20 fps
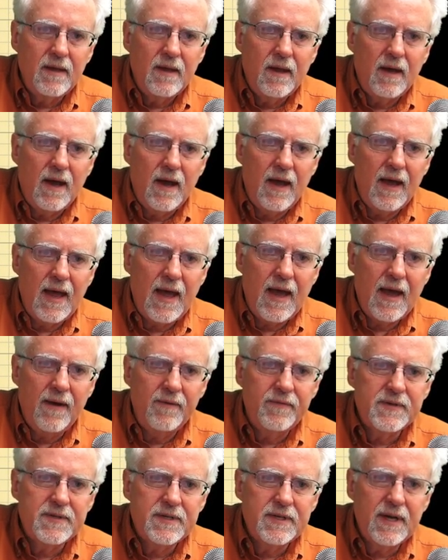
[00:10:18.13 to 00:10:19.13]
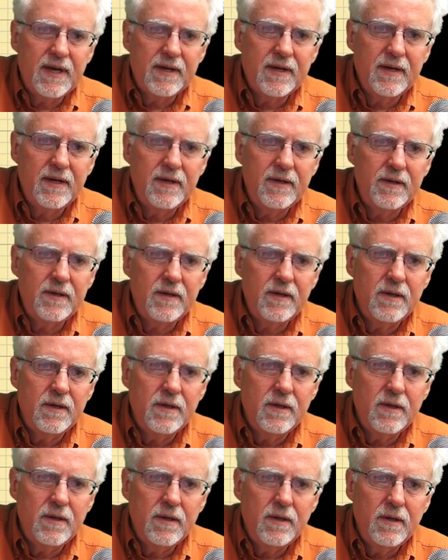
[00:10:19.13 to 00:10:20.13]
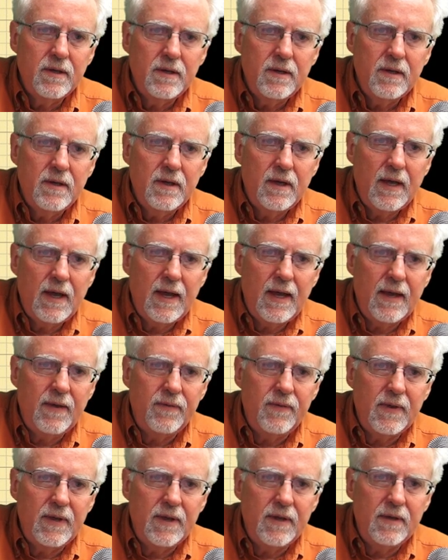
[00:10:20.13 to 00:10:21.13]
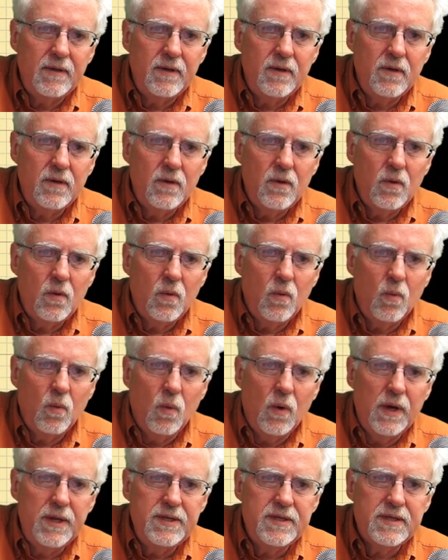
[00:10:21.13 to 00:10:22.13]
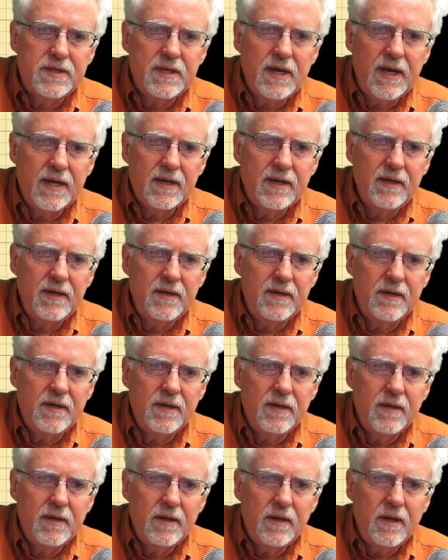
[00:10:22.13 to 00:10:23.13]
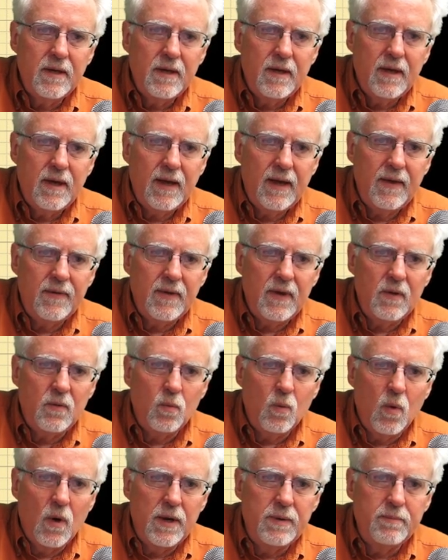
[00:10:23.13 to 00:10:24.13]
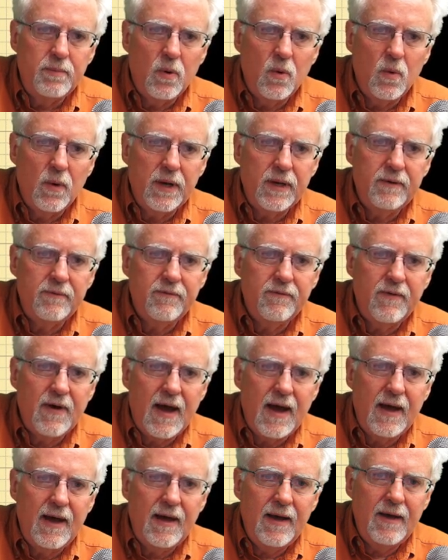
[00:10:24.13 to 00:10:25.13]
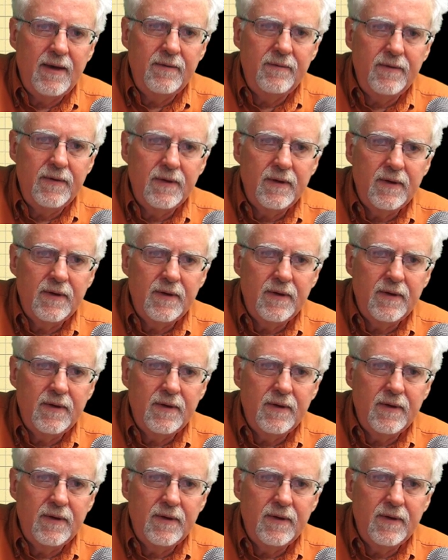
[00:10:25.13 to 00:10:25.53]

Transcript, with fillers: a half second, and then one second, and then one point five,